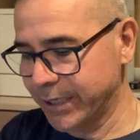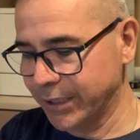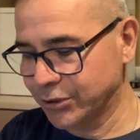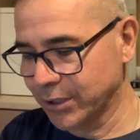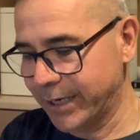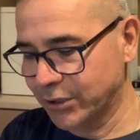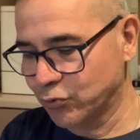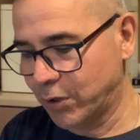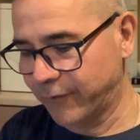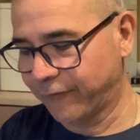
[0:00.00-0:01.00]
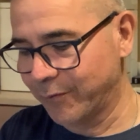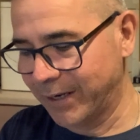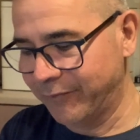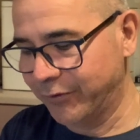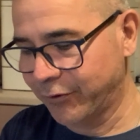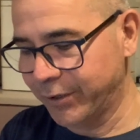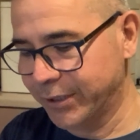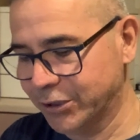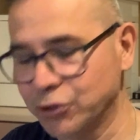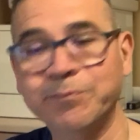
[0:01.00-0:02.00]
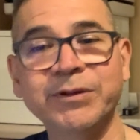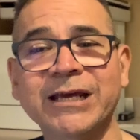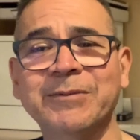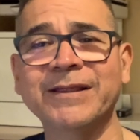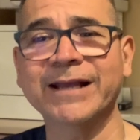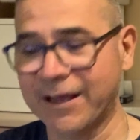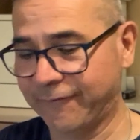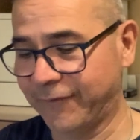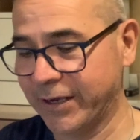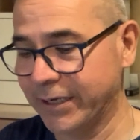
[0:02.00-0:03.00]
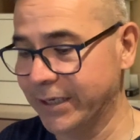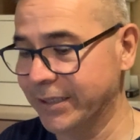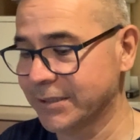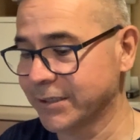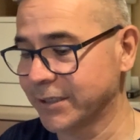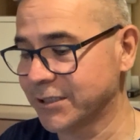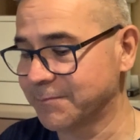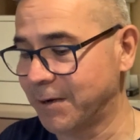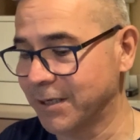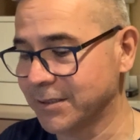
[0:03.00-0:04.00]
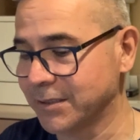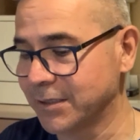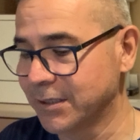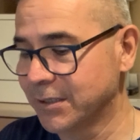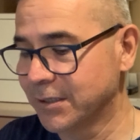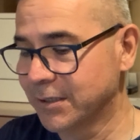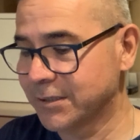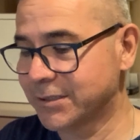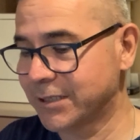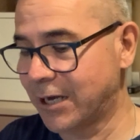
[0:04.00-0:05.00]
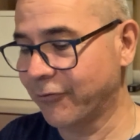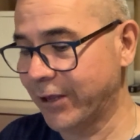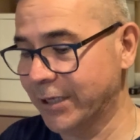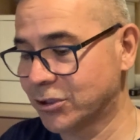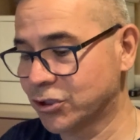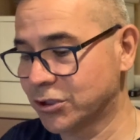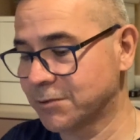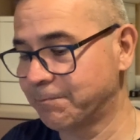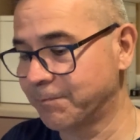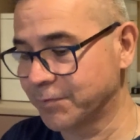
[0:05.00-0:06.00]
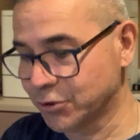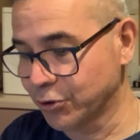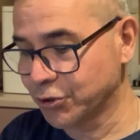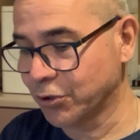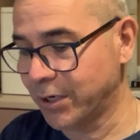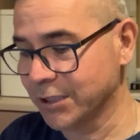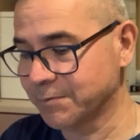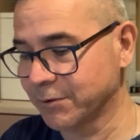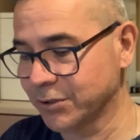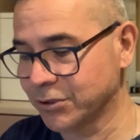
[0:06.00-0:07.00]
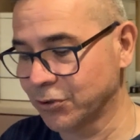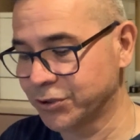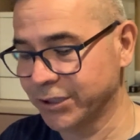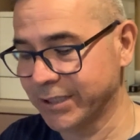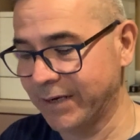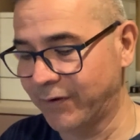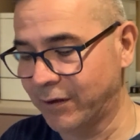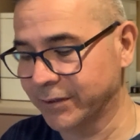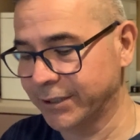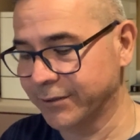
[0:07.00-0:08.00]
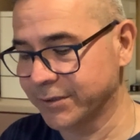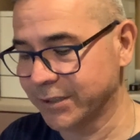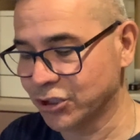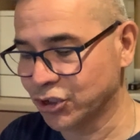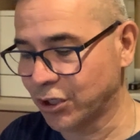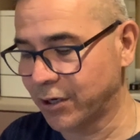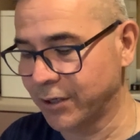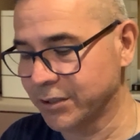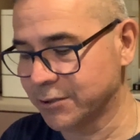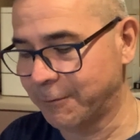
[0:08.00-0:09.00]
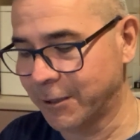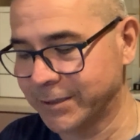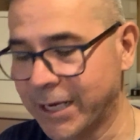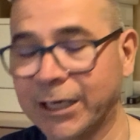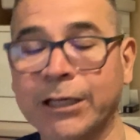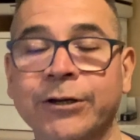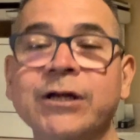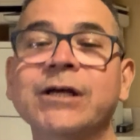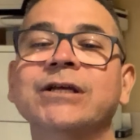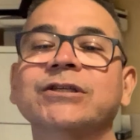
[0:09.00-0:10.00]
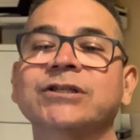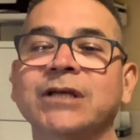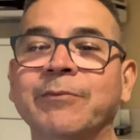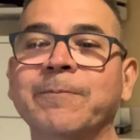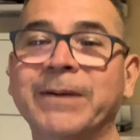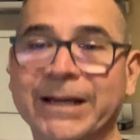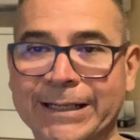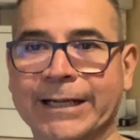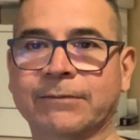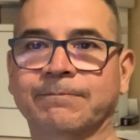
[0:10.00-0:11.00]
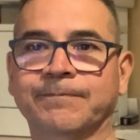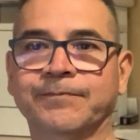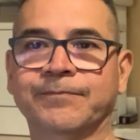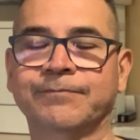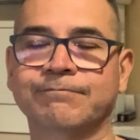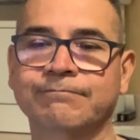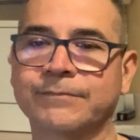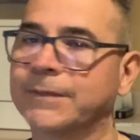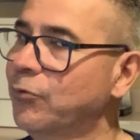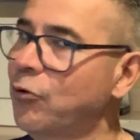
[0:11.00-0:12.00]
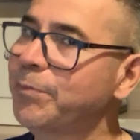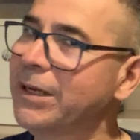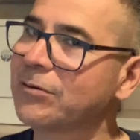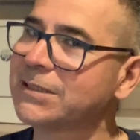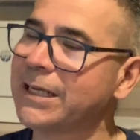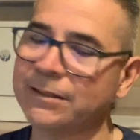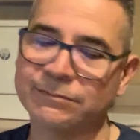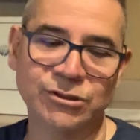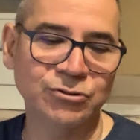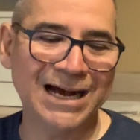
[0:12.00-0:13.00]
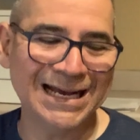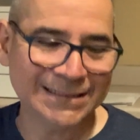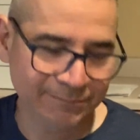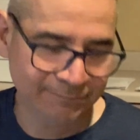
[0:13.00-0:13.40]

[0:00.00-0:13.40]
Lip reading: July 12th from 11:30 to 2 p.m. in the cafe. It is the Spawn South and Surgical Hospital Associates and Volunteers, the Stars Spectacular Summer Picnic. It won't be outside. It's too hot.